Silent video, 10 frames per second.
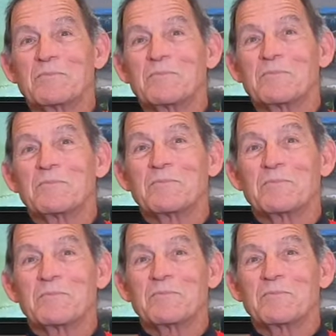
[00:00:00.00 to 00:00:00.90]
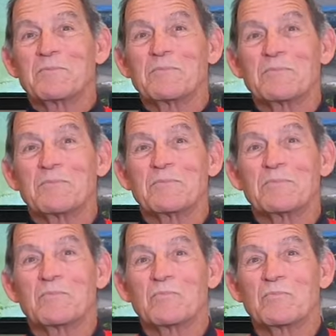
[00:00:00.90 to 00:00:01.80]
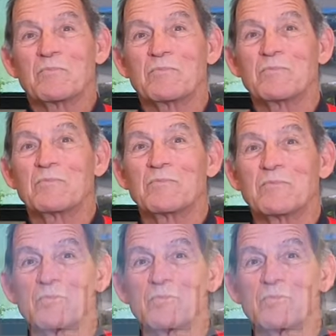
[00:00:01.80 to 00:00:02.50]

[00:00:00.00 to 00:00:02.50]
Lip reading: No words are spoken by the person on screen.